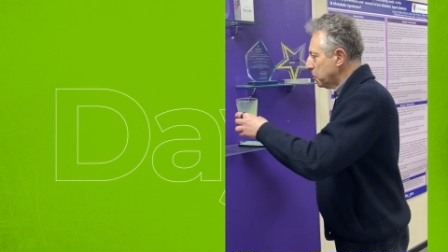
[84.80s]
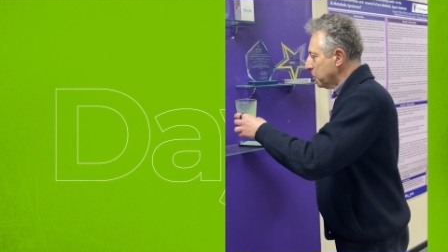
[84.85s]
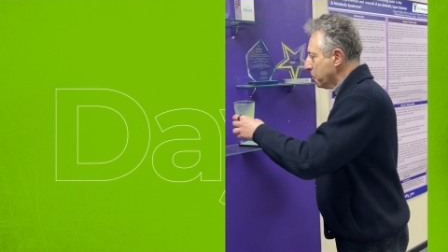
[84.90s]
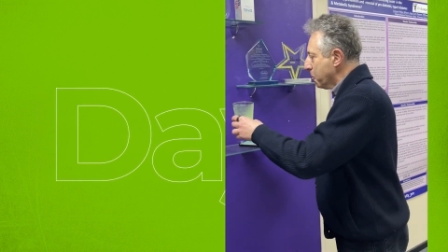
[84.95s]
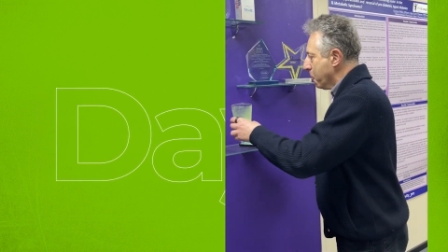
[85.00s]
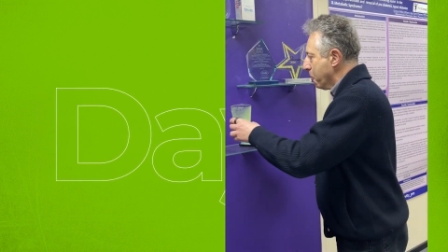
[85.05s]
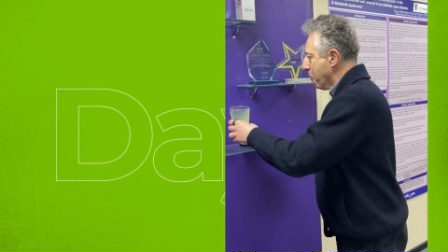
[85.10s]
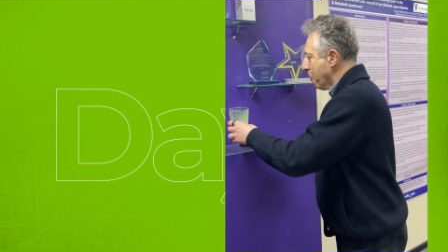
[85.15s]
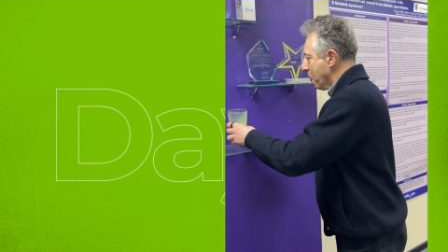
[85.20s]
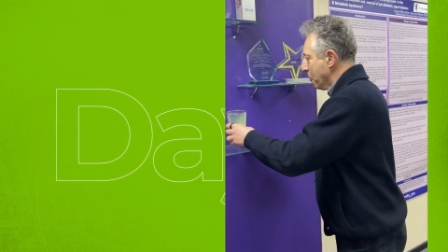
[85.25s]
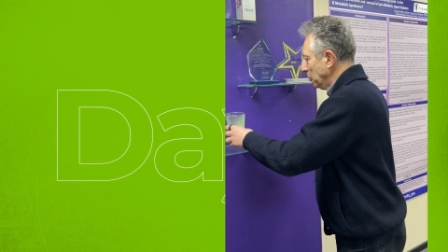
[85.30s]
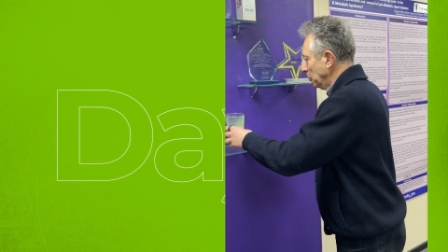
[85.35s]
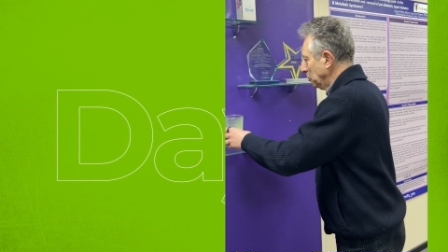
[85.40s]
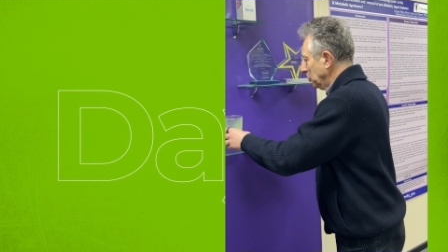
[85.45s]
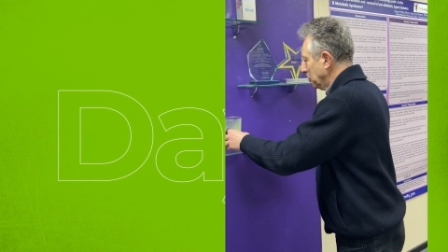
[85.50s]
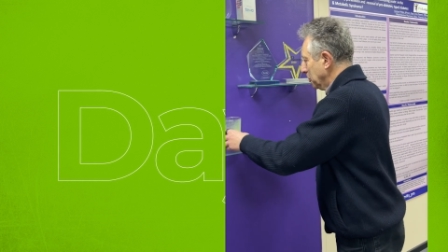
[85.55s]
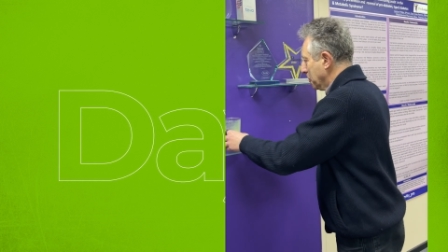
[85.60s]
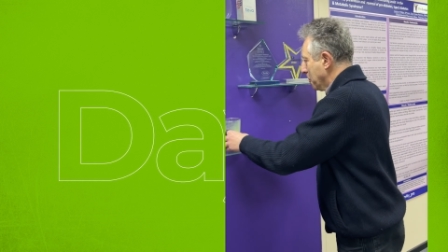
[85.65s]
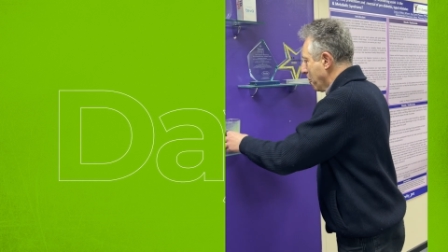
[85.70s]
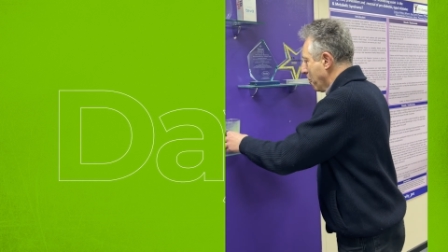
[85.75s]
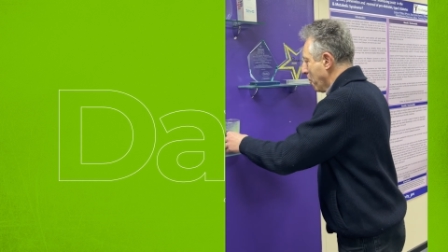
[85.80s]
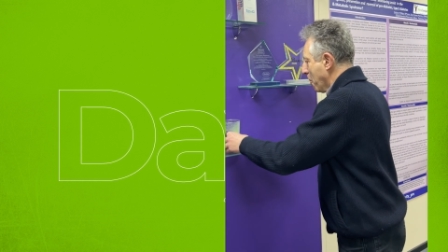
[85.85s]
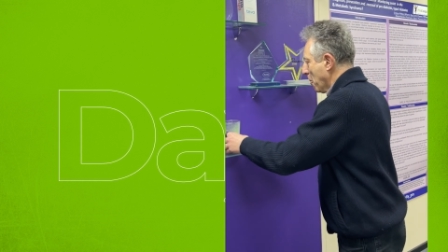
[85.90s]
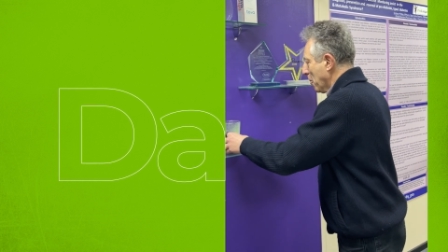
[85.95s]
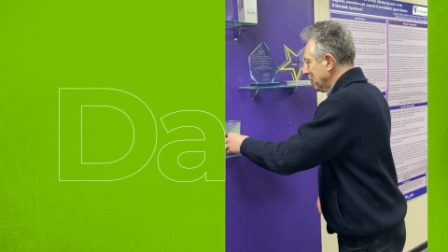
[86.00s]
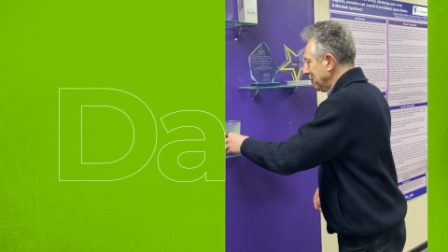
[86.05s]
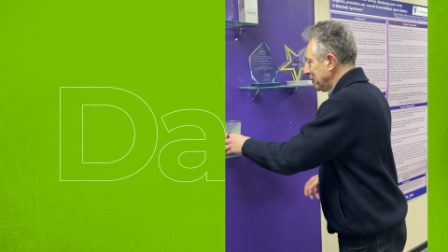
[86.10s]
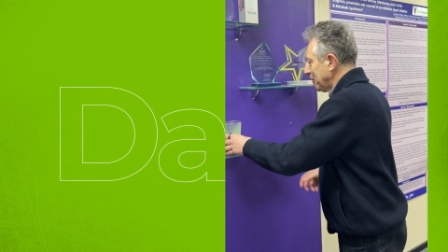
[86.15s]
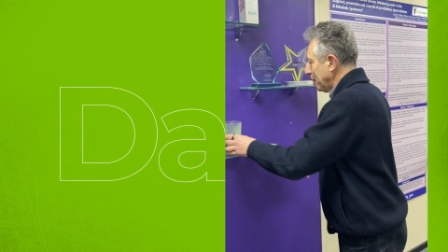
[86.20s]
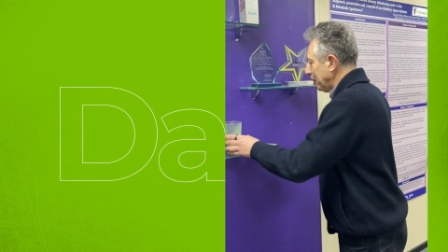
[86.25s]
Mmm.
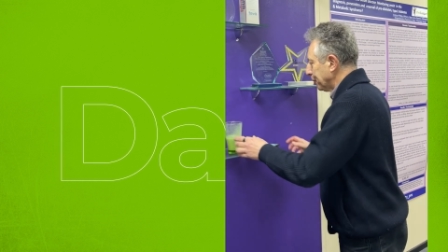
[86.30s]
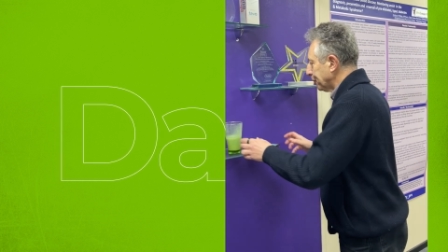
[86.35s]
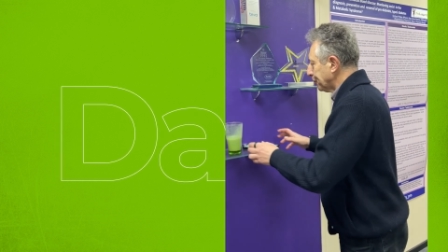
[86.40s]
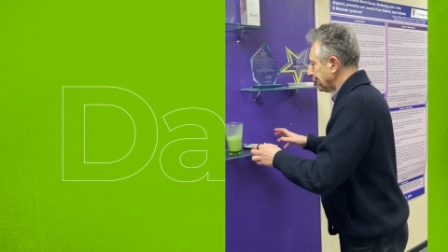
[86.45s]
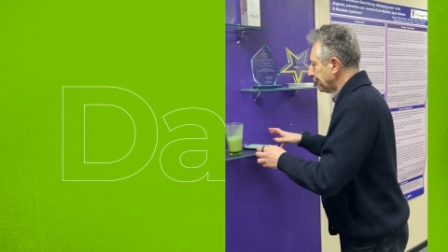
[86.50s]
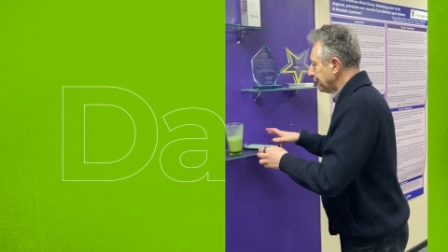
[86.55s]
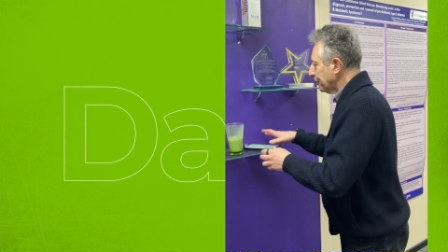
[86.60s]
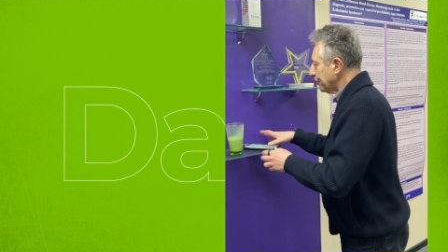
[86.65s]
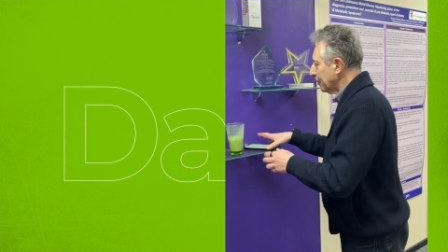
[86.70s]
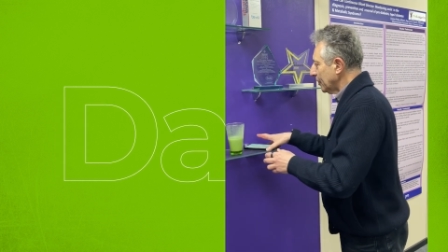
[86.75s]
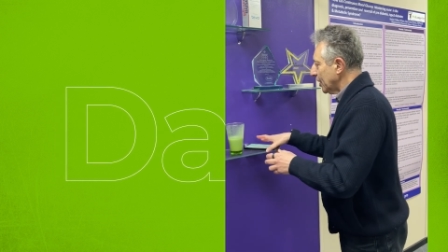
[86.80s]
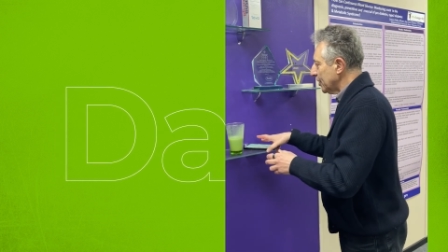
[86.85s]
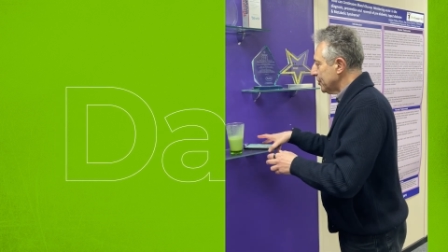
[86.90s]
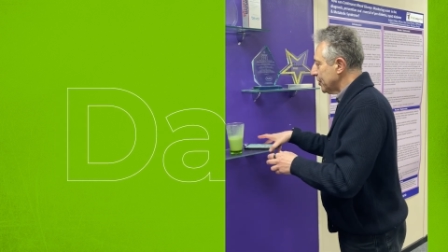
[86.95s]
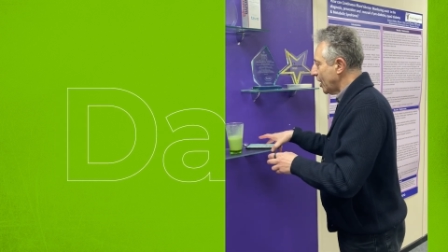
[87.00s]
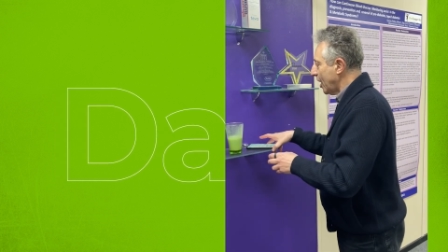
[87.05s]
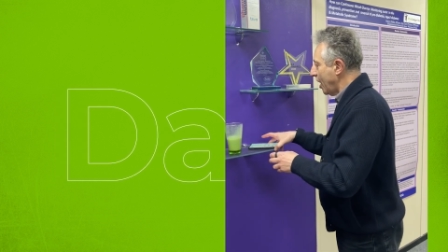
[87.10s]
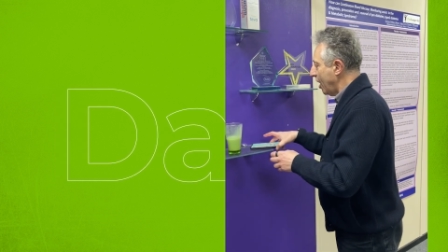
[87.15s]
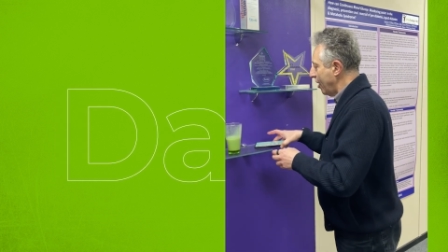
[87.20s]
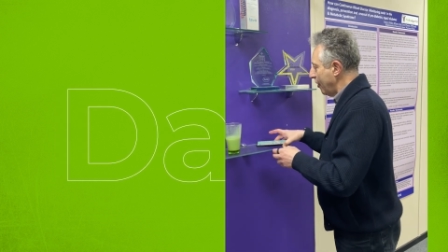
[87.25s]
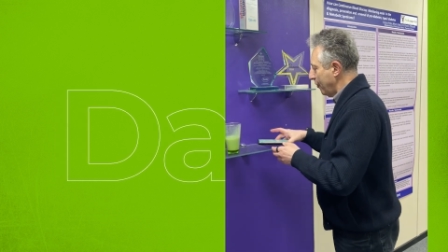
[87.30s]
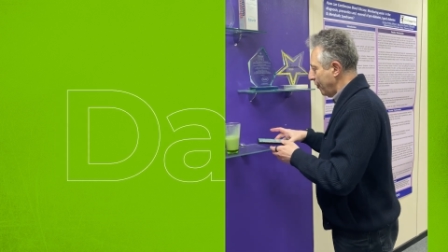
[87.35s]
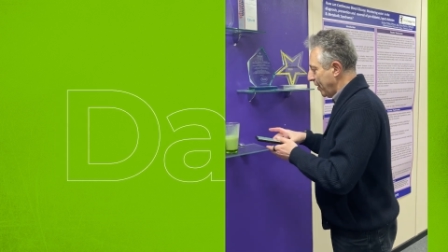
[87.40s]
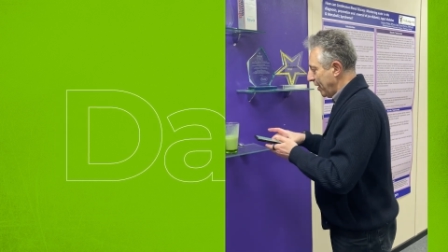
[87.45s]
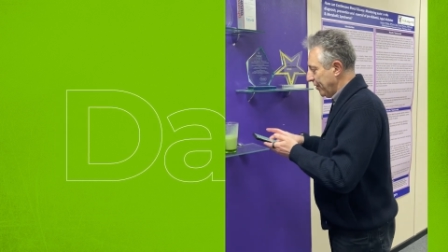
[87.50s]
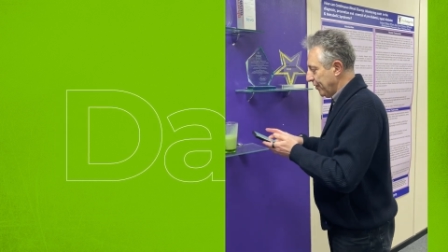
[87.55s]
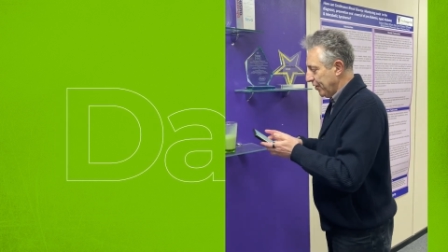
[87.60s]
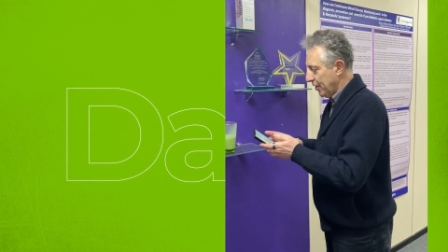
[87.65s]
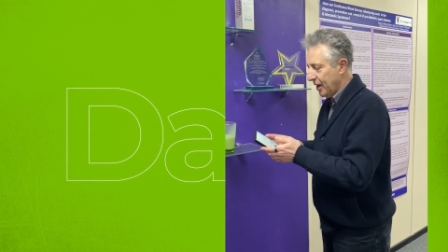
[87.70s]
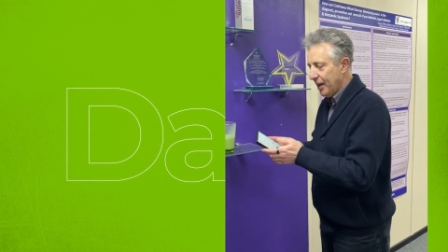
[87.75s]
So halfway through,